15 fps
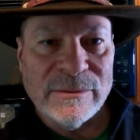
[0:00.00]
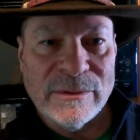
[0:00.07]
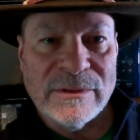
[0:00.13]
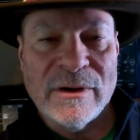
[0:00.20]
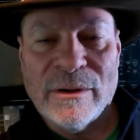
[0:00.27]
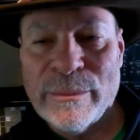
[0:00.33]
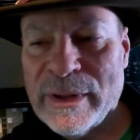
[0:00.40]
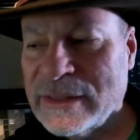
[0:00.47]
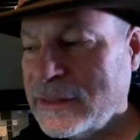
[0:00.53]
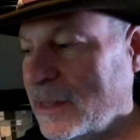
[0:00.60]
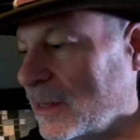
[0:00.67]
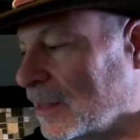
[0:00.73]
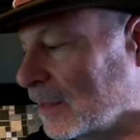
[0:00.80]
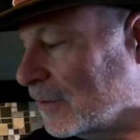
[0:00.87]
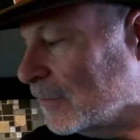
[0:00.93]
We'll talk about that
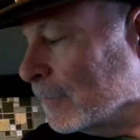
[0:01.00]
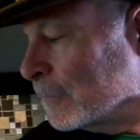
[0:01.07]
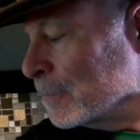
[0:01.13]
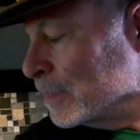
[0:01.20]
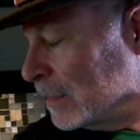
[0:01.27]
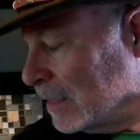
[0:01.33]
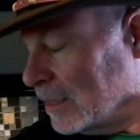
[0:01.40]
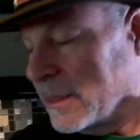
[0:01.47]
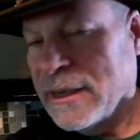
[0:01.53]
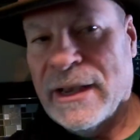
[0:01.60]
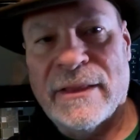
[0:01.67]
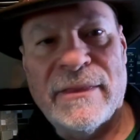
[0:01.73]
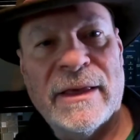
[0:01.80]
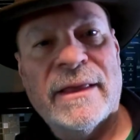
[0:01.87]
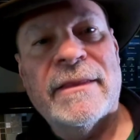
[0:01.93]
later.
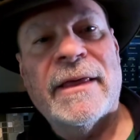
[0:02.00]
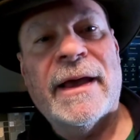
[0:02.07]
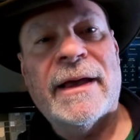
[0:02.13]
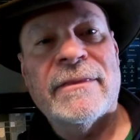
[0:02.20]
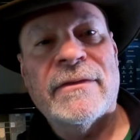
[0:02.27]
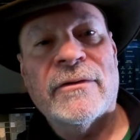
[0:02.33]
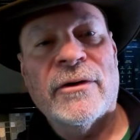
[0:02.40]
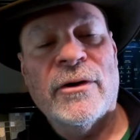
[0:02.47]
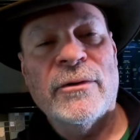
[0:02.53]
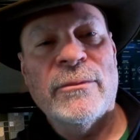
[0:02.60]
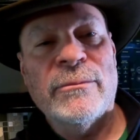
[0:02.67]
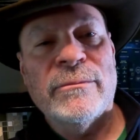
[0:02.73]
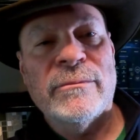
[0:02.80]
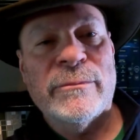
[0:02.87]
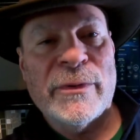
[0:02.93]
And then they had their
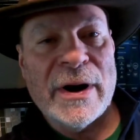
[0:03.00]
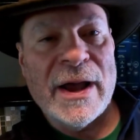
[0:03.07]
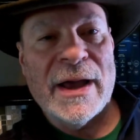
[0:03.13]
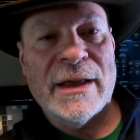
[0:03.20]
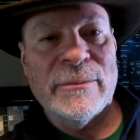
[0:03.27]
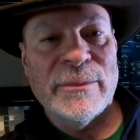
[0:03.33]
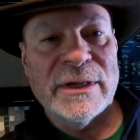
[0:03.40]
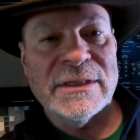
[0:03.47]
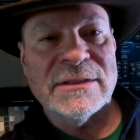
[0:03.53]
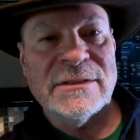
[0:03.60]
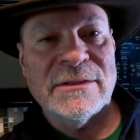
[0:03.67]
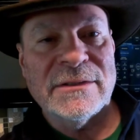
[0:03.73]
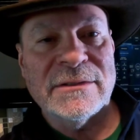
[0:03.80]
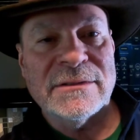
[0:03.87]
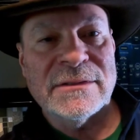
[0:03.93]
own brine
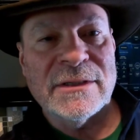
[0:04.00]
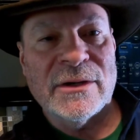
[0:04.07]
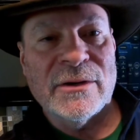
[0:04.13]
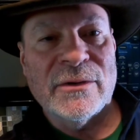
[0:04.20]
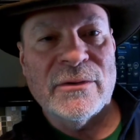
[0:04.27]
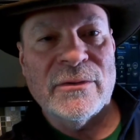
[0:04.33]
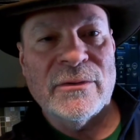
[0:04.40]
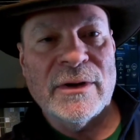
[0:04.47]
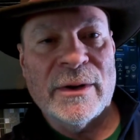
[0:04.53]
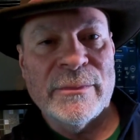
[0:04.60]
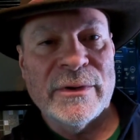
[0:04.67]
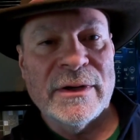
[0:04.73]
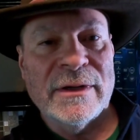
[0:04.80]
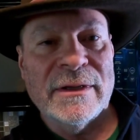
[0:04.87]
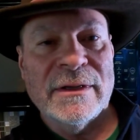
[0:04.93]
mixture, so I'm
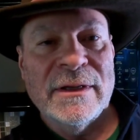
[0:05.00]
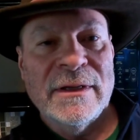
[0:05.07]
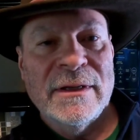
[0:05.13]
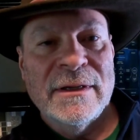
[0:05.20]
gonna